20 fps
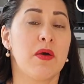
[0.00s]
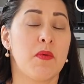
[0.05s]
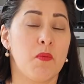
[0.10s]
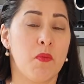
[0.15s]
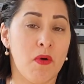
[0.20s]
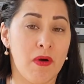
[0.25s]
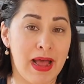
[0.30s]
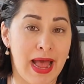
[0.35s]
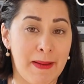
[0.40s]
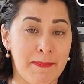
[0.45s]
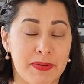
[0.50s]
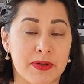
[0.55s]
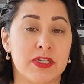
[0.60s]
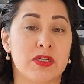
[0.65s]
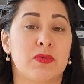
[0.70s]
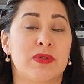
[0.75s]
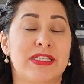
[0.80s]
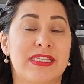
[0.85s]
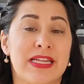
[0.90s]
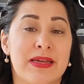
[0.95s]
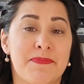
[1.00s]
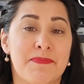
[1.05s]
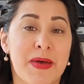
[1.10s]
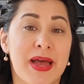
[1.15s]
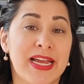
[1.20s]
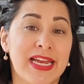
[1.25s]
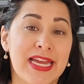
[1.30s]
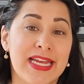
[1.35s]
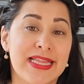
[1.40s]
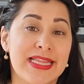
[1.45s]
What happened was that
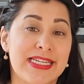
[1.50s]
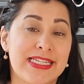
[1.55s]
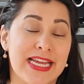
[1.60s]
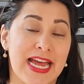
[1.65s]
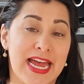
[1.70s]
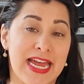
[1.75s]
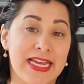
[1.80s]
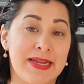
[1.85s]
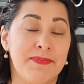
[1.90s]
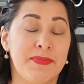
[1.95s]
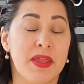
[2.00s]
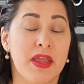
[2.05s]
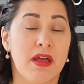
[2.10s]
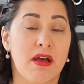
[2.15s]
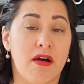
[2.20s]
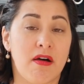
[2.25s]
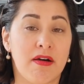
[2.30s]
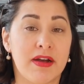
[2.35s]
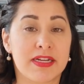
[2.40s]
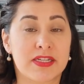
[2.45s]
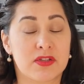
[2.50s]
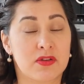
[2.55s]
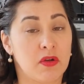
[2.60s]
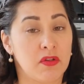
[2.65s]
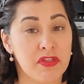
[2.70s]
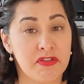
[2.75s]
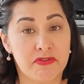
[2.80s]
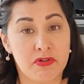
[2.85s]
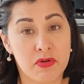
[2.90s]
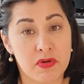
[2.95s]
back in the day, I'd
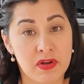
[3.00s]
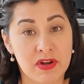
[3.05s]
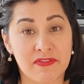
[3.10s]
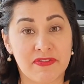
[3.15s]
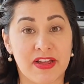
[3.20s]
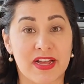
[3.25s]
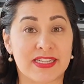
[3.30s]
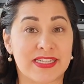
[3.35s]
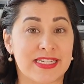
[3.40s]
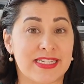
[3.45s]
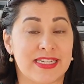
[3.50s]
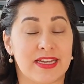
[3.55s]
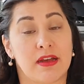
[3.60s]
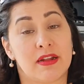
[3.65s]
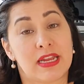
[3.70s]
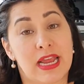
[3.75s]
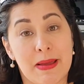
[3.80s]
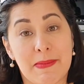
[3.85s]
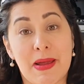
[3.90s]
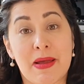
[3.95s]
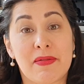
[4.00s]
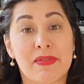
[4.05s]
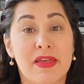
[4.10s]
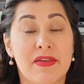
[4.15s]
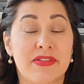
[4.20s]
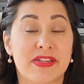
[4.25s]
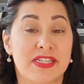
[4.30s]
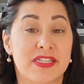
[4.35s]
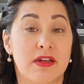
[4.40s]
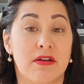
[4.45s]
gone through university, I'd come out the
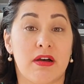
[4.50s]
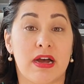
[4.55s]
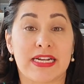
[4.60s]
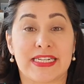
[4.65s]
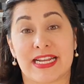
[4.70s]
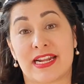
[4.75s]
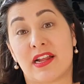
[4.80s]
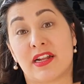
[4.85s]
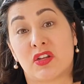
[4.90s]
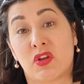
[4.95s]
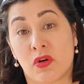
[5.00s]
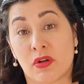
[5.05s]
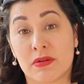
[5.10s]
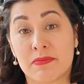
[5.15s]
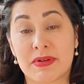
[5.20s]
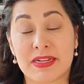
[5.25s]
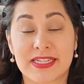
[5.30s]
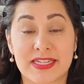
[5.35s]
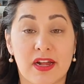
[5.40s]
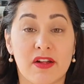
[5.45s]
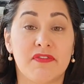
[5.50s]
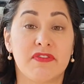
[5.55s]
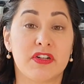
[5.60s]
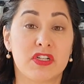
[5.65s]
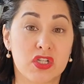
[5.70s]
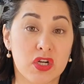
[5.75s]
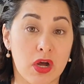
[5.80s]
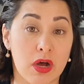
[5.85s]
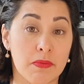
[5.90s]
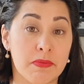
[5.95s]
other side and I'd gotten myself a
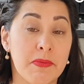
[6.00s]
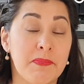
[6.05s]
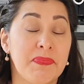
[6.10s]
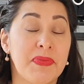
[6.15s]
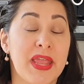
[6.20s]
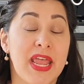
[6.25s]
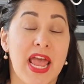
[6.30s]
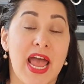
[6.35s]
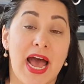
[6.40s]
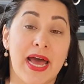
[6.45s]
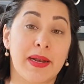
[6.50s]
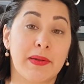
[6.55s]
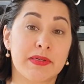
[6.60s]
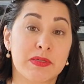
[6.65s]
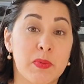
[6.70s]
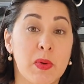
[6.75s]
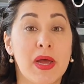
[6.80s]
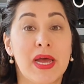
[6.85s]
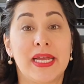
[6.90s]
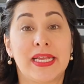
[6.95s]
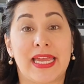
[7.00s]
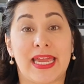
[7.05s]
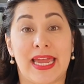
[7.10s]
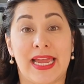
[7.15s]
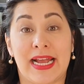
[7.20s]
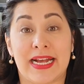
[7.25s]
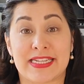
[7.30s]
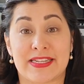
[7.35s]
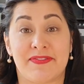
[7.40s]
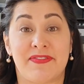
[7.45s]
job. And I was
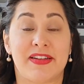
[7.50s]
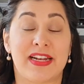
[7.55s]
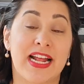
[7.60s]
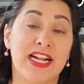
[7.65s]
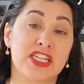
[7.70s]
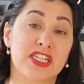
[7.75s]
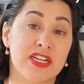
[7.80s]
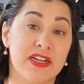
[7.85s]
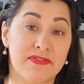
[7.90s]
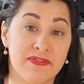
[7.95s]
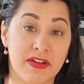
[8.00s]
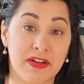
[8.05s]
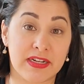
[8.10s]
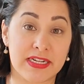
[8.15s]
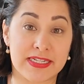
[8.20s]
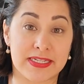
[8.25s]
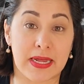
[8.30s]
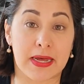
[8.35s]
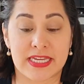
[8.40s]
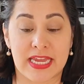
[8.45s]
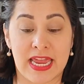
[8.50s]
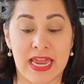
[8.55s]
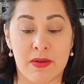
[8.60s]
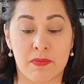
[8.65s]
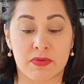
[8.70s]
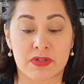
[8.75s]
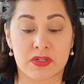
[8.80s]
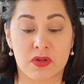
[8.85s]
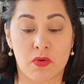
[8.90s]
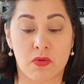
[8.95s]
working as a financial advisor. It
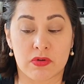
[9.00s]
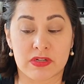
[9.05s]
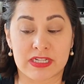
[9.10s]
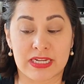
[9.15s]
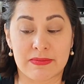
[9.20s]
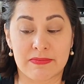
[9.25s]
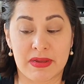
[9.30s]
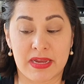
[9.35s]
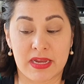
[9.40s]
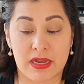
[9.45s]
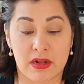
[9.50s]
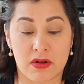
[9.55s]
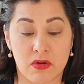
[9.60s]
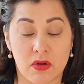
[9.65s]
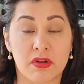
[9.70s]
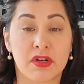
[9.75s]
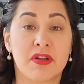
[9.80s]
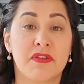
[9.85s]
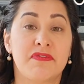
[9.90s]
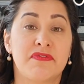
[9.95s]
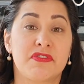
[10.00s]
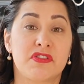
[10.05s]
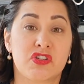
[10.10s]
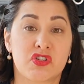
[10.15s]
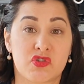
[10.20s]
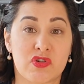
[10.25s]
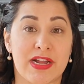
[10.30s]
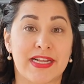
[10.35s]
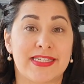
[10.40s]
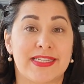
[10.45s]
was causing me a lot of
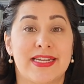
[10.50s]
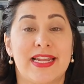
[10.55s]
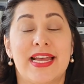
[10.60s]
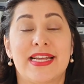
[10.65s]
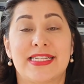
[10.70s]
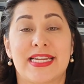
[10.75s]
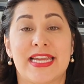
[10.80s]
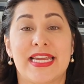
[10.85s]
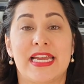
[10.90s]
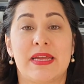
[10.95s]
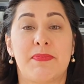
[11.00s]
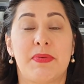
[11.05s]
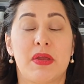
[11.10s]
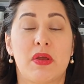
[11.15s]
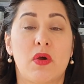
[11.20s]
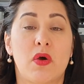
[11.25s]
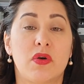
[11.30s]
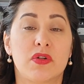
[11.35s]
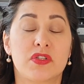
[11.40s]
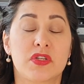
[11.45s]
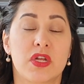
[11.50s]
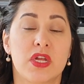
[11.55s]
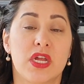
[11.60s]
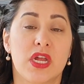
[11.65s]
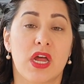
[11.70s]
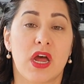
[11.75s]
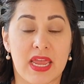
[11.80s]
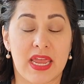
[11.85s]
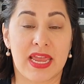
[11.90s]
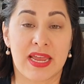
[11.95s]
stress and headache, because
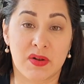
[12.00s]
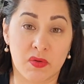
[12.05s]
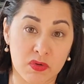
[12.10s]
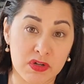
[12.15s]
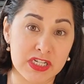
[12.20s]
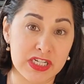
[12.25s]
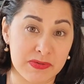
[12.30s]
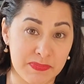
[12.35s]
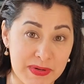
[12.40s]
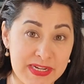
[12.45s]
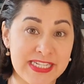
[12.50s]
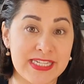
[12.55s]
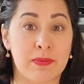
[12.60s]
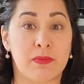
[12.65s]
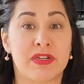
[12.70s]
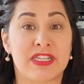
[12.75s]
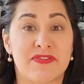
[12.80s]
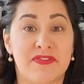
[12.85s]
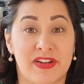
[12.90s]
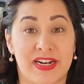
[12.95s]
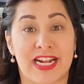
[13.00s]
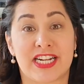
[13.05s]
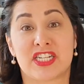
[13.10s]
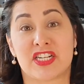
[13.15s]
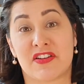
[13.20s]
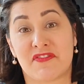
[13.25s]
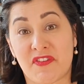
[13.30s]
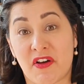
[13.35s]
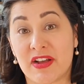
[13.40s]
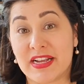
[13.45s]
in order to be someone's
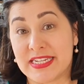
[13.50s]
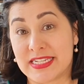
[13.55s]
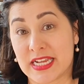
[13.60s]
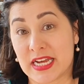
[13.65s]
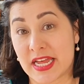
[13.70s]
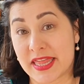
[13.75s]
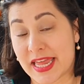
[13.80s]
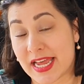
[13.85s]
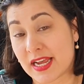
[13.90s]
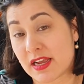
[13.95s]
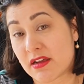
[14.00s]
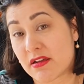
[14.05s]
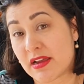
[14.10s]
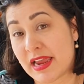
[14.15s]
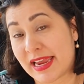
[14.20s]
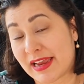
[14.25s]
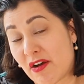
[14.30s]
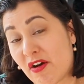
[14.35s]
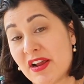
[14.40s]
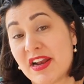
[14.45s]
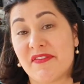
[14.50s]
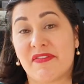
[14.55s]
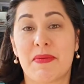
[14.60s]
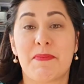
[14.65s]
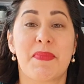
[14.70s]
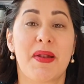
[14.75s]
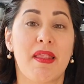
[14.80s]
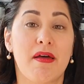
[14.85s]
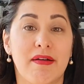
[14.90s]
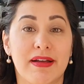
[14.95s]
financial advisor, that it kind of
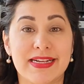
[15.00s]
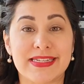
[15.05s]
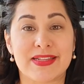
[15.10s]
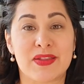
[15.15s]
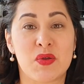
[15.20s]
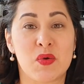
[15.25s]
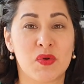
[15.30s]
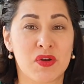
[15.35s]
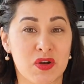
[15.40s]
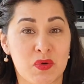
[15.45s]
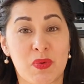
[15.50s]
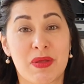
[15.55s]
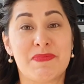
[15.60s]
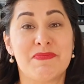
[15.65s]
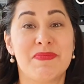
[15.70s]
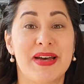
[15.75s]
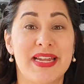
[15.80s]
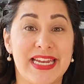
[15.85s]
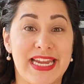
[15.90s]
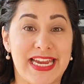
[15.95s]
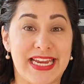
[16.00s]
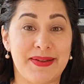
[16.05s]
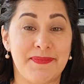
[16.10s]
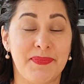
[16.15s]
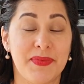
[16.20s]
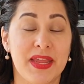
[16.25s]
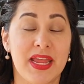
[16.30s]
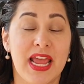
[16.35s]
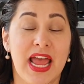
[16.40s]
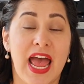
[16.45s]
implies that you're good with money.
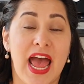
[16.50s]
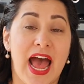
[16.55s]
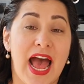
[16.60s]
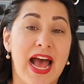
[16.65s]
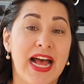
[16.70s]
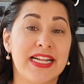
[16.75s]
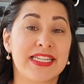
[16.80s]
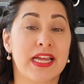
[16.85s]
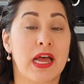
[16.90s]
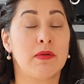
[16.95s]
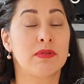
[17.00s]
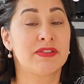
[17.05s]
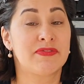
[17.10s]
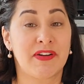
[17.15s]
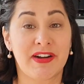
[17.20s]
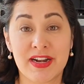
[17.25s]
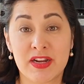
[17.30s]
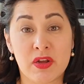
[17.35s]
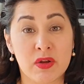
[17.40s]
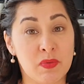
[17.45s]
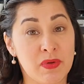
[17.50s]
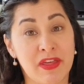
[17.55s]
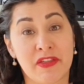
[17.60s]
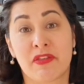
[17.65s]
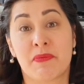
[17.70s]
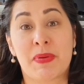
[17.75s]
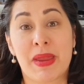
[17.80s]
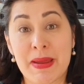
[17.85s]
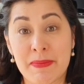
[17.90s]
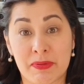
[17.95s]
And I was very good with
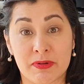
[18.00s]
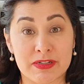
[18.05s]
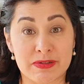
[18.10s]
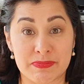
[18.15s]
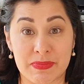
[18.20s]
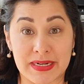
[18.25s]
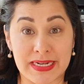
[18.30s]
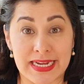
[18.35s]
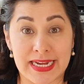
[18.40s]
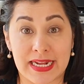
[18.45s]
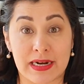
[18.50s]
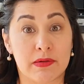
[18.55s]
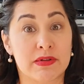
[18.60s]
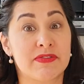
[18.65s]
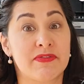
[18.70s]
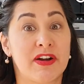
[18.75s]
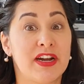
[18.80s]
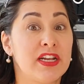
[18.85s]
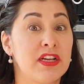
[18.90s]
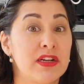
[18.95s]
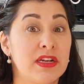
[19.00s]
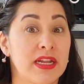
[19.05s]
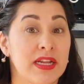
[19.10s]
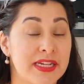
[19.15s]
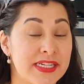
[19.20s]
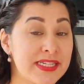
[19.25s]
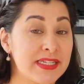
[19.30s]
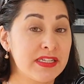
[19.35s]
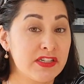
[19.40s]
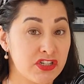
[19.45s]
other people's money, and I was very good
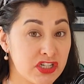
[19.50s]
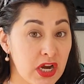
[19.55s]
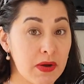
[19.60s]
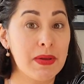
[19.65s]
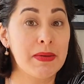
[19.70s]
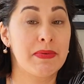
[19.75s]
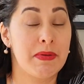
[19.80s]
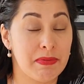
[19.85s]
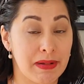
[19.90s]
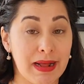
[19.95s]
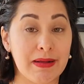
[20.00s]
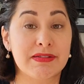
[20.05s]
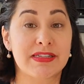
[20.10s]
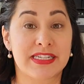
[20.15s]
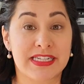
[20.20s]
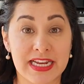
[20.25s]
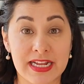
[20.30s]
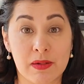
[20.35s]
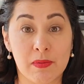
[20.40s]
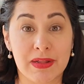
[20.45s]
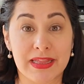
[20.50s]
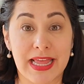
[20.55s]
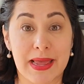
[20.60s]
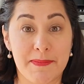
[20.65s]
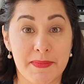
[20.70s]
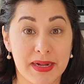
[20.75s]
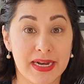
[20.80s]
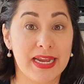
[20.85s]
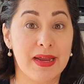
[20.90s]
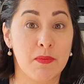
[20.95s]
at showing people how to deal with their
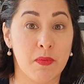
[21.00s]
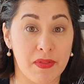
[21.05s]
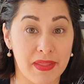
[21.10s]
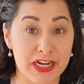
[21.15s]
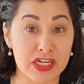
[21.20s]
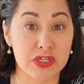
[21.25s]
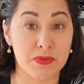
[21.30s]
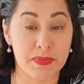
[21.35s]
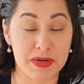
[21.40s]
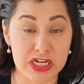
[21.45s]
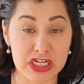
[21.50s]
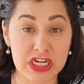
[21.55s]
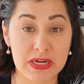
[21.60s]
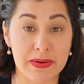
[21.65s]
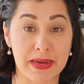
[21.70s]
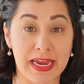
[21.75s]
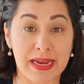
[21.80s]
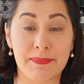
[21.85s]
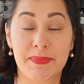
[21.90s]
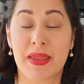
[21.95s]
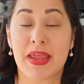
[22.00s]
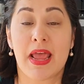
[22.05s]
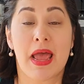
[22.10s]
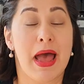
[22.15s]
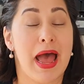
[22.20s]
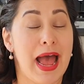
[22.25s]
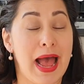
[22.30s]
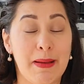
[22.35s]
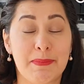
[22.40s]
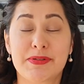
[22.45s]
money and what they should be doing.
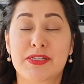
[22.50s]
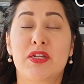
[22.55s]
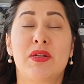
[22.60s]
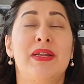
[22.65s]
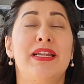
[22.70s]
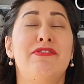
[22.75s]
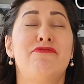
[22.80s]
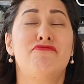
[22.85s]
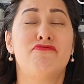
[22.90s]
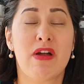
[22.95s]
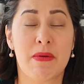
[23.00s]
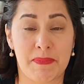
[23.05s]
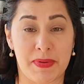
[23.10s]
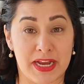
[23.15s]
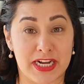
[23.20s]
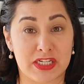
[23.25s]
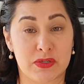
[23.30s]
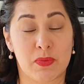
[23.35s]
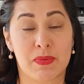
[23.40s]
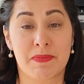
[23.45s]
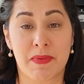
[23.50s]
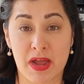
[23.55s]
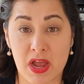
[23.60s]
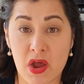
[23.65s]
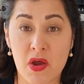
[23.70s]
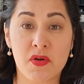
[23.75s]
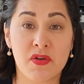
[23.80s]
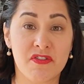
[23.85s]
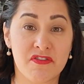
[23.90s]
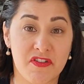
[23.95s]
Absolutely rubbish with my
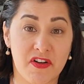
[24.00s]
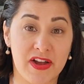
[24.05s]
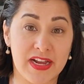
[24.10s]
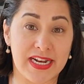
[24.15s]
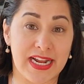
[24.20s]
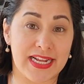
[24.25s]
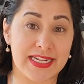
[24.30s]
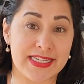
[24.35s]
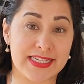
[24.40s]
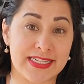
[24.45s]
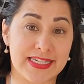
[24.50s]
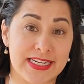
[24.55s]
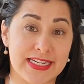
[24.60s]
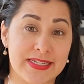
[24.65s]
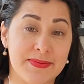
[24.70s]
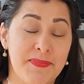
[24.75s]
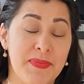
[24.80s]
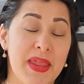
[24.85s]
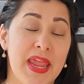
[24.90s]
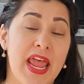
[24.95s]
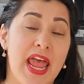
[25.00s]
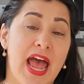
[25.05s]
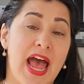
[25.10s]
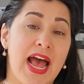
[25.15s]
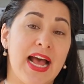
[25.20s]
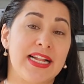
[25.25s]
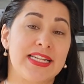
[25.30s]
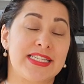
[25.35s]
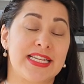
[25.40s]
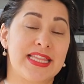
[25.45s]
own finances.
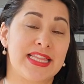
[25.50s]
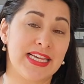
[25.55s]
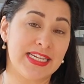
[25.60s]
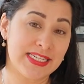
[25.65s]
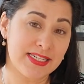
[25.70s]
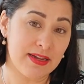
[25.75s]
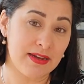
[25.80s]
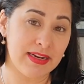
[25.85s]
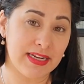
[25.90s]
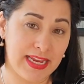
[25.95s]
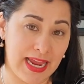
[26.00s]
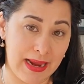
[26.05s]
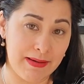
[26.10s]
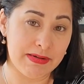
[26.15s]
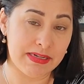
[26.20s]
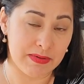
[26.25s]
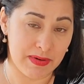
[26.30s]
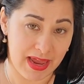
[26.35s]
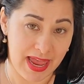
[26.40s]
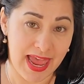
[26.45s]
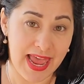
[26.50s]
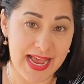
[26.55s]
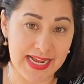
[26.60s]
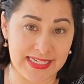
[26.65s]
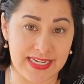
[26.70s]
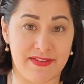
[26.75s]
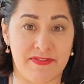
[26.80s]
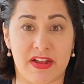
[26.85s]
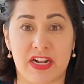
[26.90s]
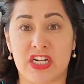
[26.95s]
And this kind of came to a head
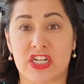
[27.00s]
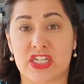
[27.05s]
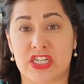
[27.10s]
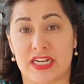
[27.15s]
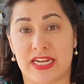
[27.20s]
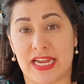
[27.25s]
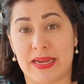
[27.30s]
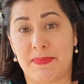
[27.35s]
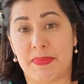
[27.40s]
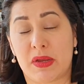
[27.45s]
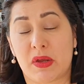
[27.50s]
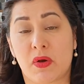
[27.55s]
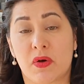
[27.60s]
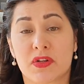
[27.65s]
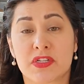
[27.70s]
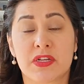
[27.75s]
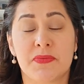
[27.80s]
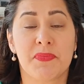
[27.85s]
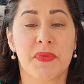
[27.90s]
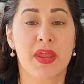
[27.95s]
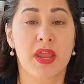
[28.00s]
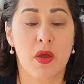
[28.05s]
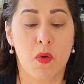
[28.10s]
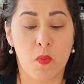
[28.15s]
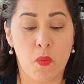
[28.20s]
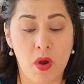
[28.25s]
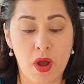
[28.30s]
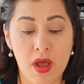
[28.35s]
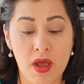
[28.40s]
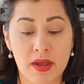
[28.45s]
eventually, because
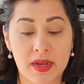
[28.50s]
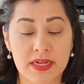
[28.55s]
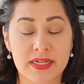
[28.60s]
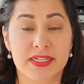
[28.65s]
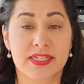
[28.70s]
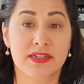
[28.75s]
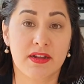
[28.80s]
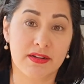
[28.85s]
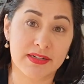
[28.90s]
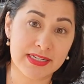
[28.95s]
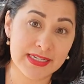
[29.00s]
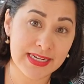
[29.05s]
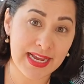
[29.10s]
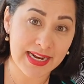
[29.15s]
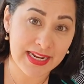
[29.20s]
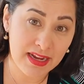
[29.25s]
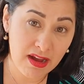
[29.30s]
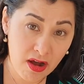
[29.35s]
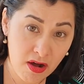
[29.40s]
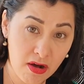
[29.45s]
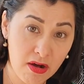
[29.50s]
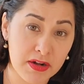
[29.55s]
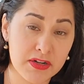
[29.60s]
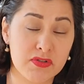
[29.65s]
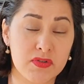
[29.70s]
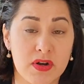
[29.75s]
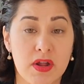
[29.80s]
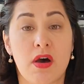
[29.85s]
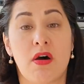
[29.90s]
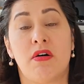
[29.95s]
work started getting
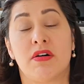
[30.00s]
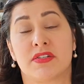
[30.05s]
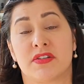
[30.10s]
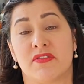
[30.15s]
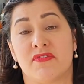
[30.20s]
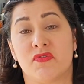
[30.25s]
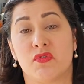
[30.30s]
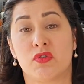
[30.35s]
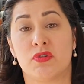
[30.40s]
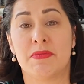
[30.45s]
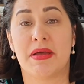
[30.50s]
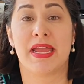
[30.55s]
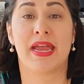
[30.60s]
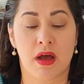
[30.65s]
harder and harder for me.